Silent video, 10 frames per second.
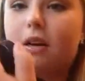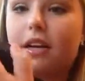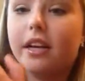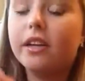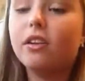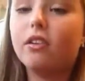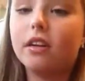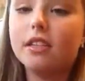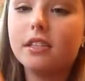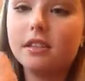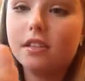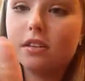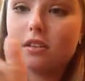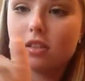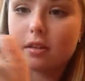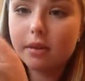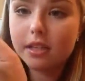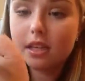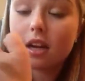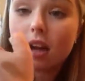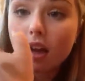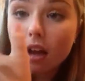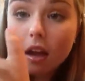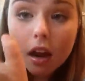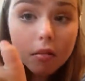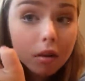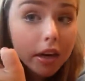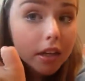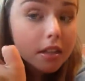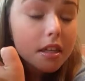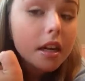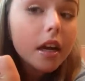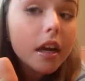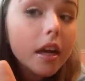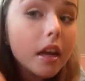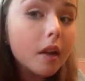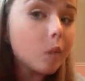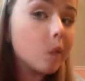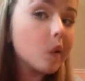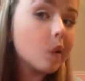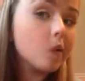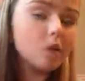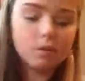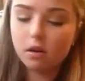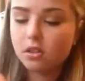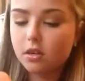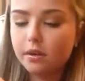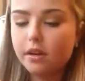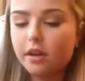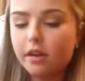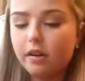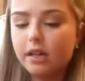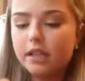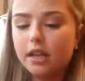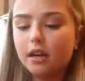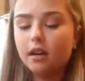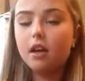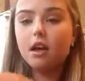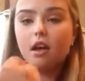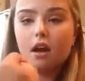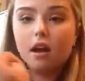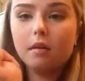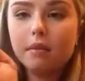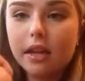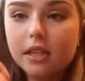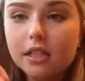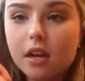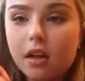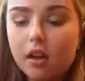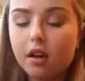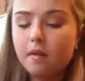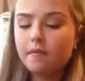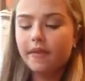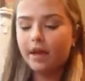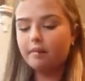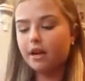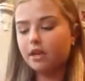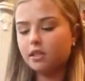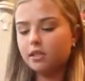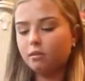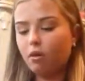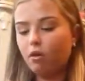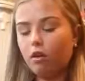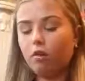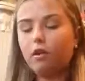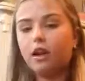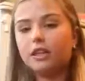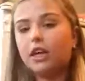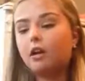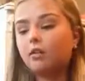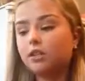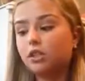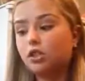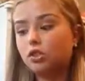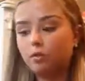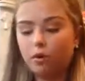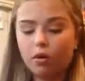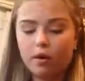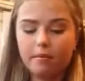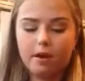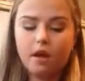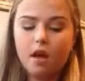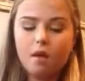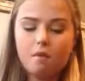But in your crease, it's seriously amazing. I'm wearing it today, and I'm wearing it as a bronzer, but you can't really tell. But that's the color. And because it's a prolong wear eyeshadow, it's super creamy.